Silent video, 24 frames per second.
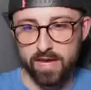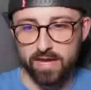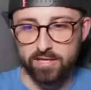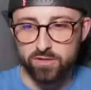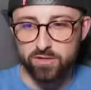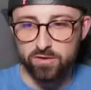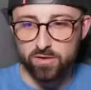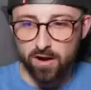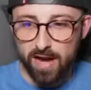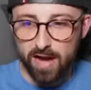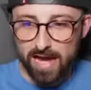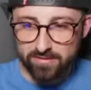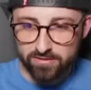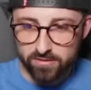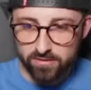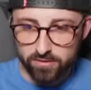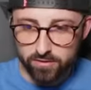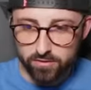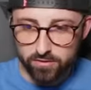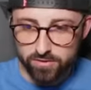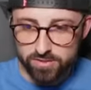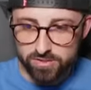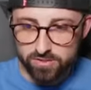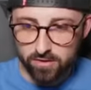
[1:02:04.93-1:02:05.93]
Can you add
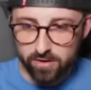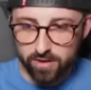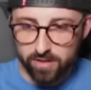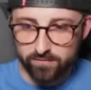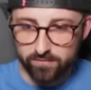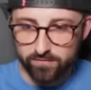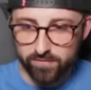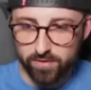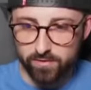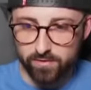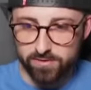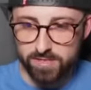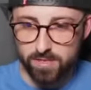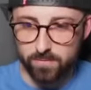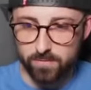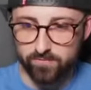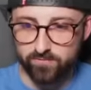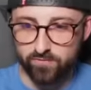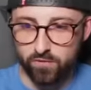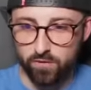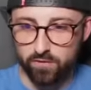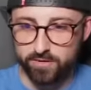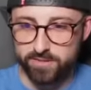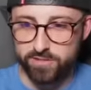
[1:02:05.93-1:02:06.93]
the new signing for
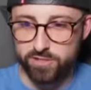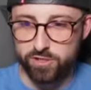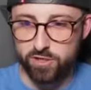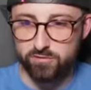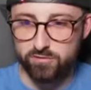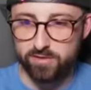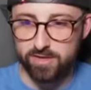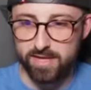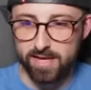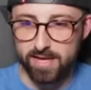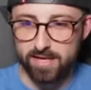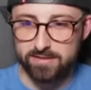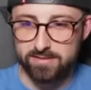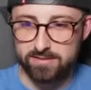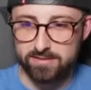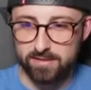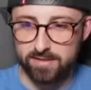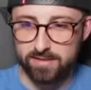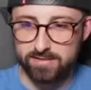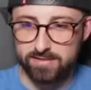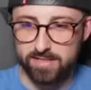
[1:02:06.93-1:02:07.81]
Nottingham Forest, Yuri Nater?